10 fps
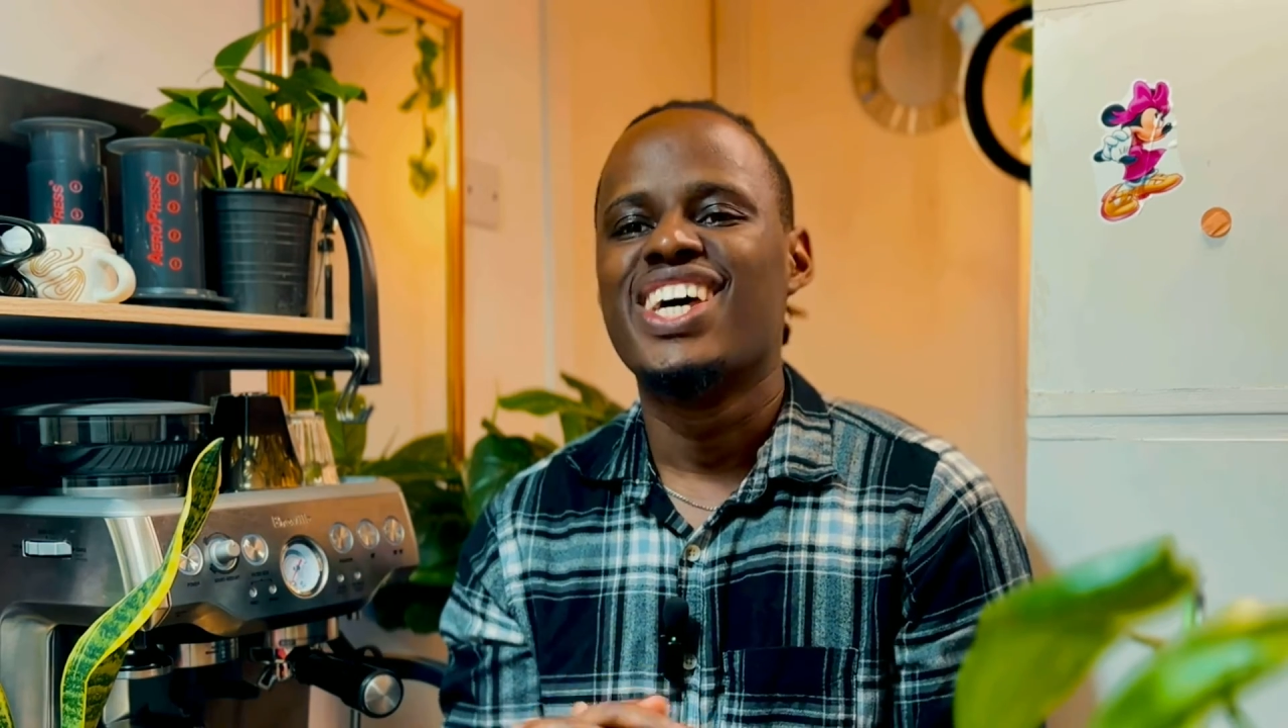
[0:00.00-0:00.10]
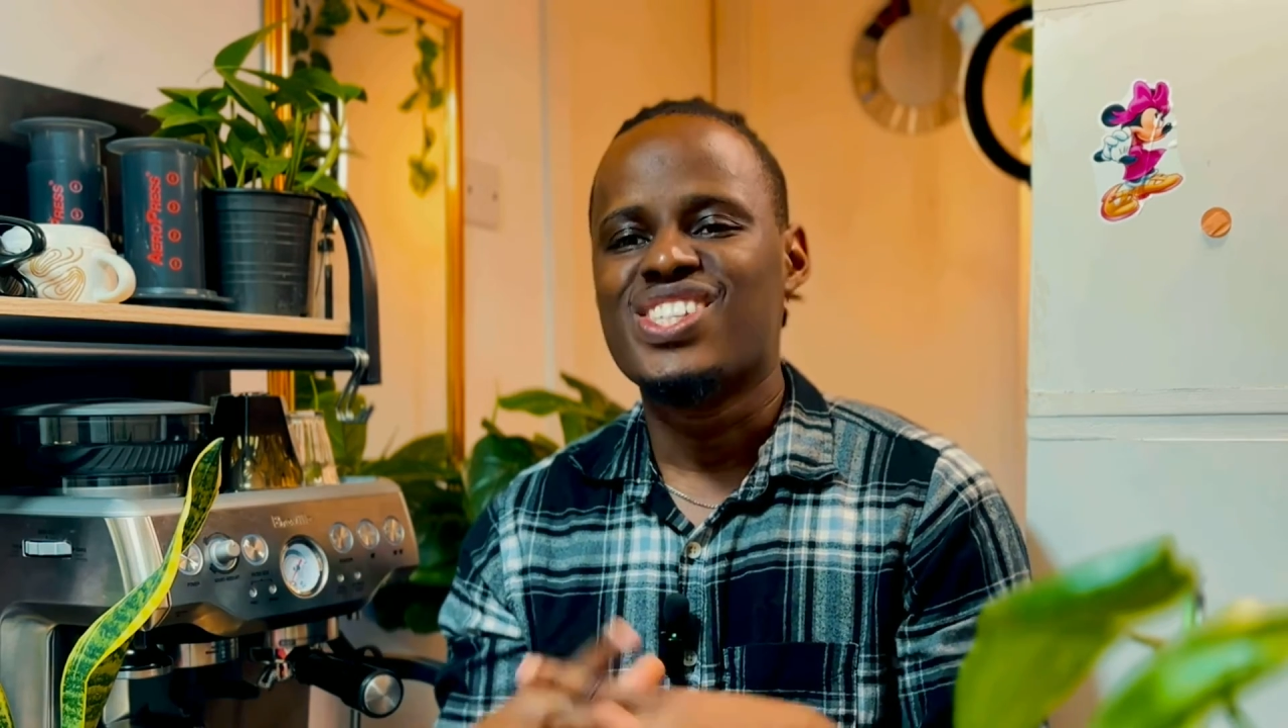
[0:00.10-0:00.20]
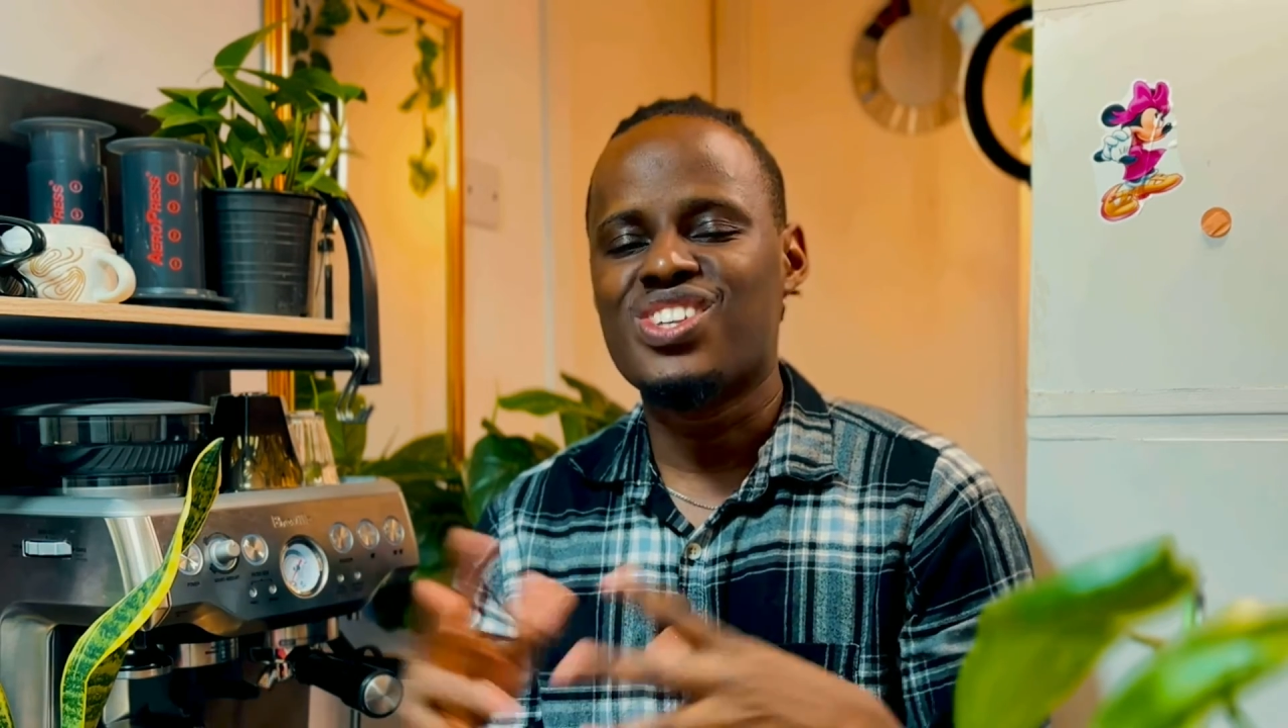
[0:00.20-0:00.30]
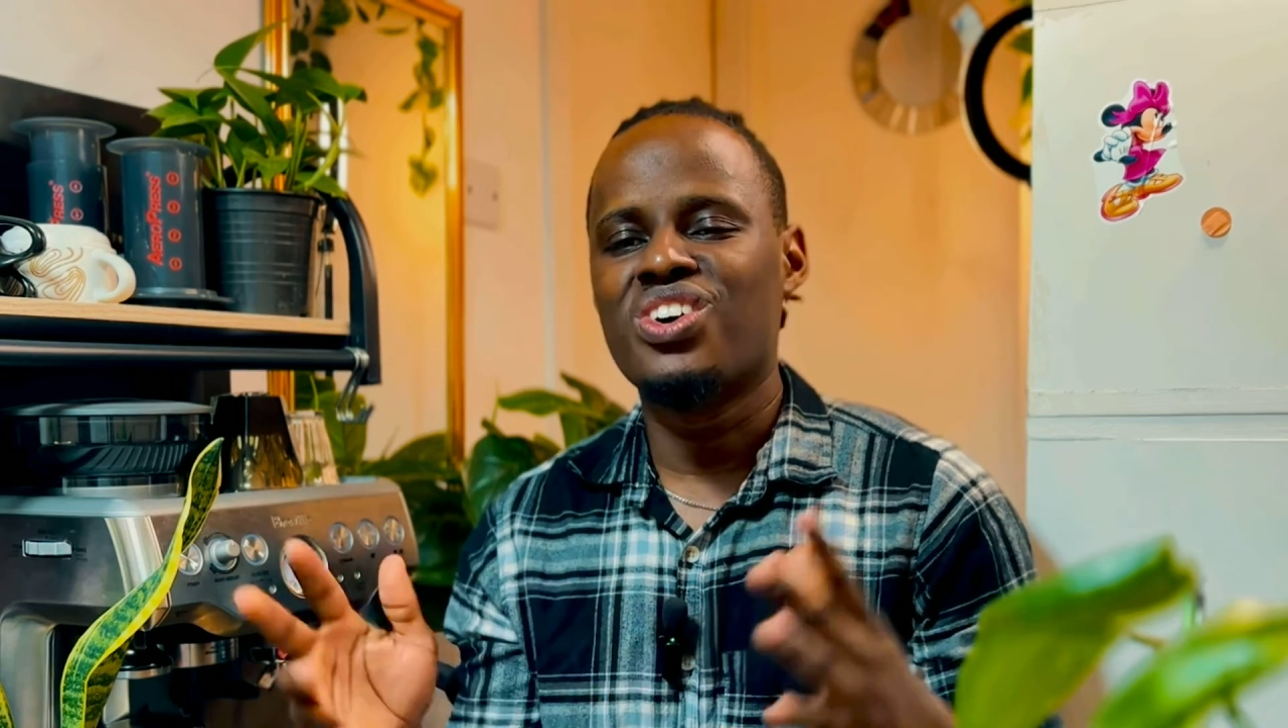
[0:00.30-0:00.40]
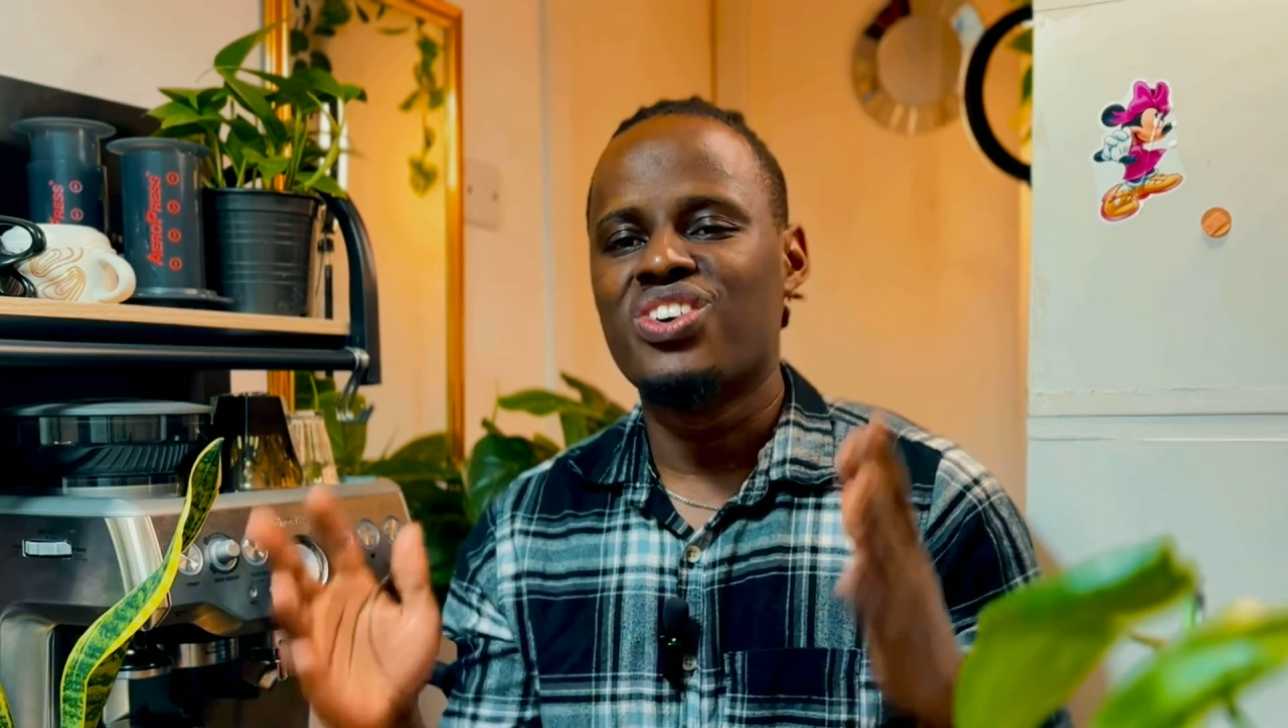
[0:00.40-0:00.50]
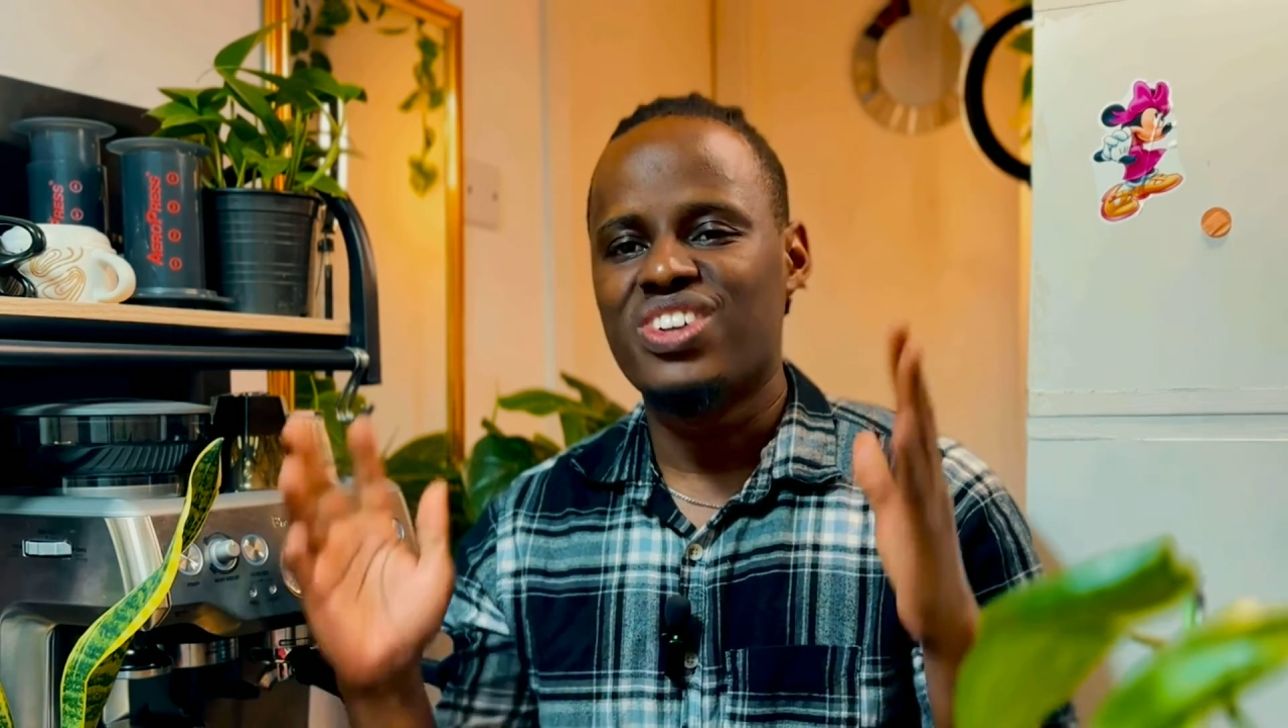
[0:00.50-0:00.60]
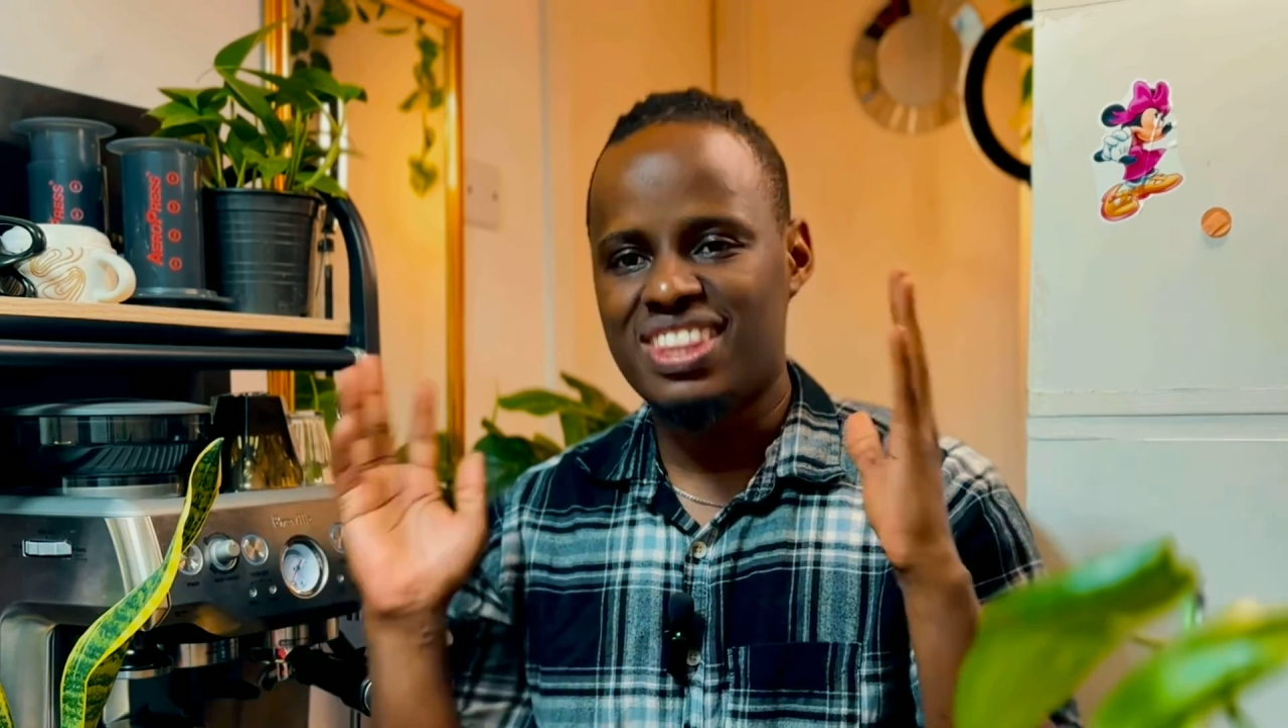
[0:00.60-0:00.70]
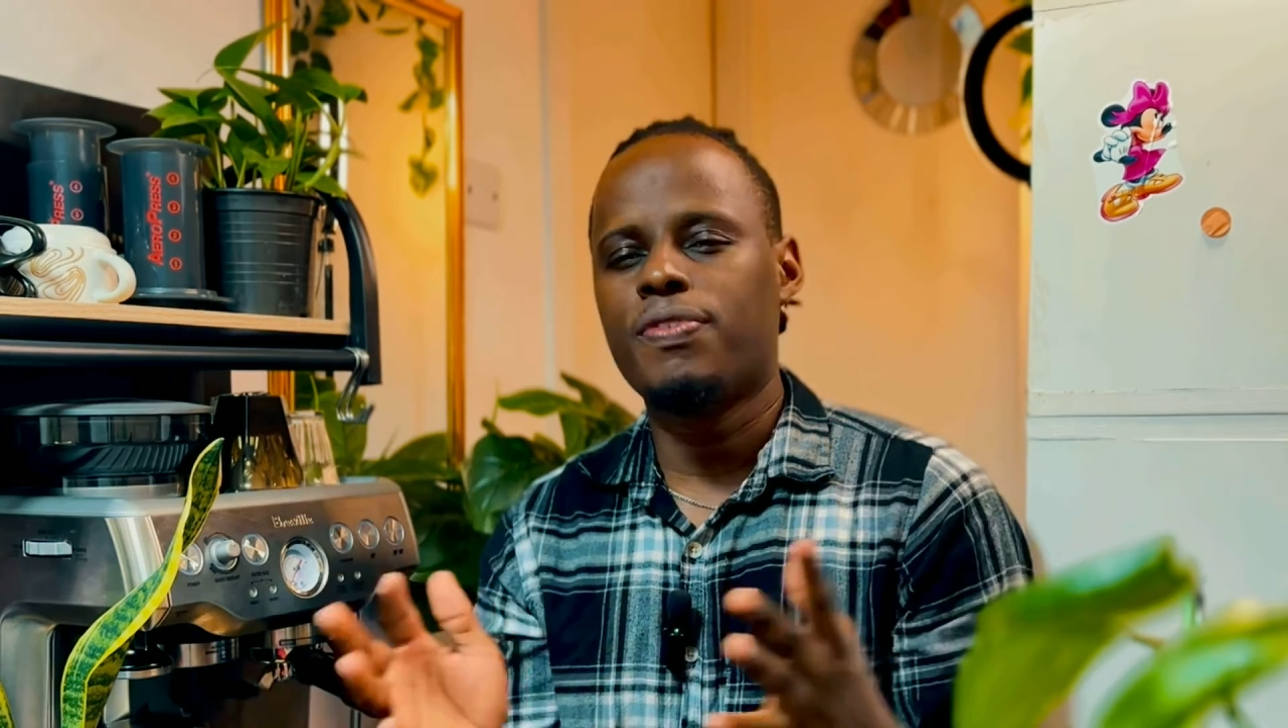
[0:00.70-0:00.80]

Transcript: So if